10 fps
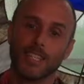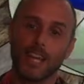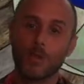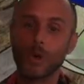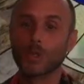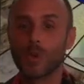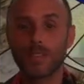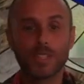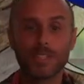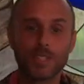and those
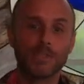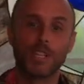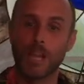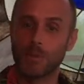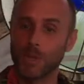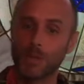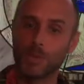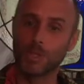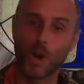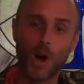residents of the neighborhood
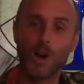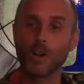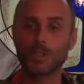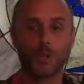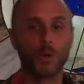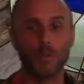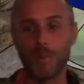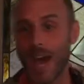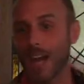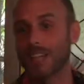with dogs are going
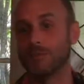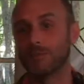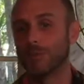back and